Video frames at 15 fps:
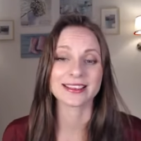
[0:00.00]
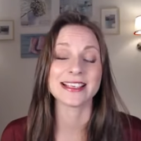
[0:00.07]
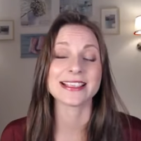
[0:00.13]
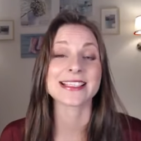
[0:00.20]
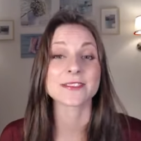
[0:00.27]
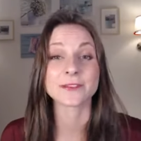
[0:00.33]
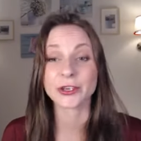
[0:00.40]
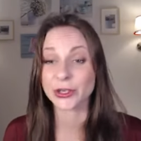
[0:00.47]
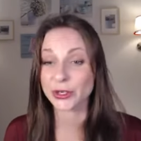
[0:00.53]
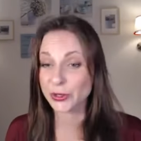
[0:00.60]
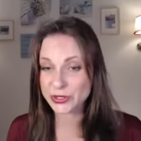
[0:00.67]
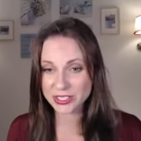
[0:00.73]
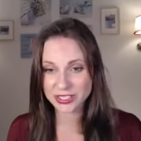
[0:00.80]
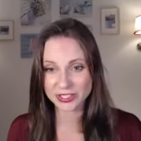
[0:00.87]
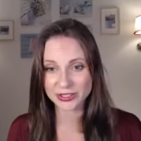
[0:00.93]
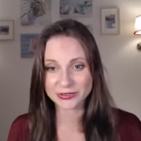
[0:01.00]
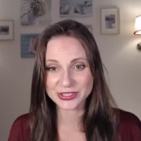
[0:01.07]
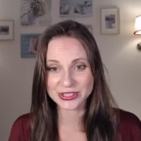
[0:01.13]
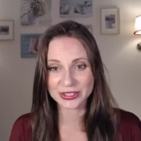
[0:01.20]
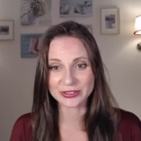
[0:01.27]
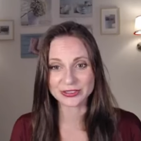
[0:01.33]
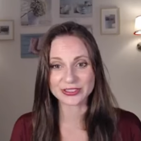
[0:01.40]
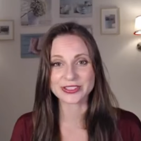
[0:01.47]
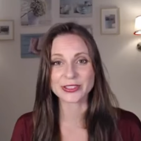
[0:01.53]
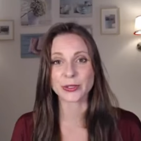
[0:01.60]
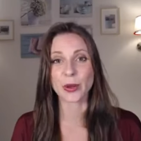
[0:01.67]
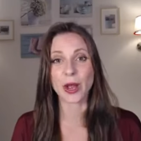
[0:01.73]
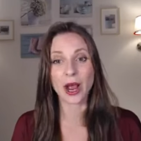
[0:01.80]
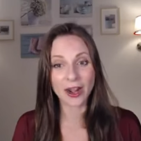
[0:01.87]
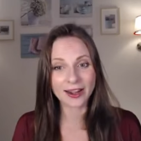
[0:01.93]
This is for coaches and consultants
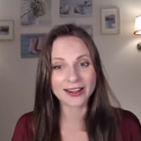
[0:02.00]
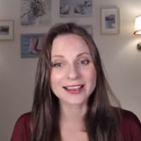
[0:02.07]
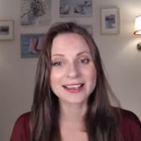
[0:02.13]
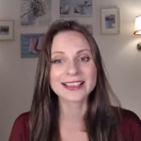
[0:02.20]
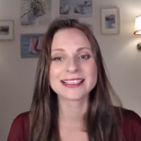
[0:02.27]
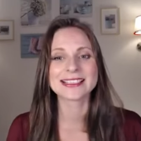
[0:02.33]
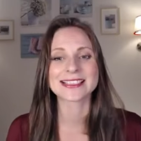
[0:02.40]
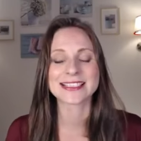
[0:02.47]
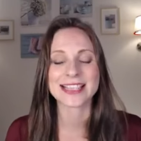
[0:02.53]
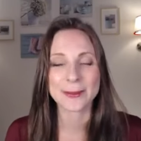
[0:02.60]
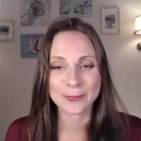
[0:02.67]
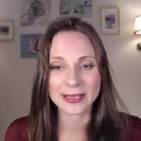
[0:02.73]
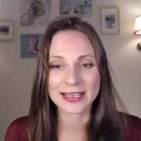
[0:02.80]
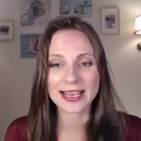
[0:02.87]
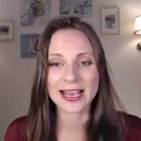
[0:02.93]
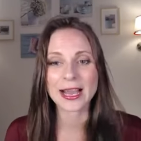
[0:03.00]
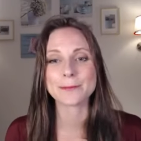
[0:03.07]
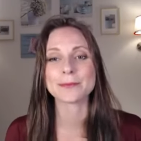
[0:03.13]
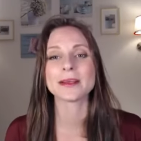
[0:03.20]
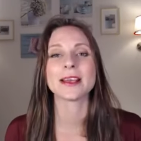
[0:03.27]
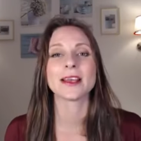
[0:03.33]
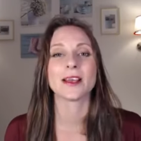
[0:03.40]
who are stepping up,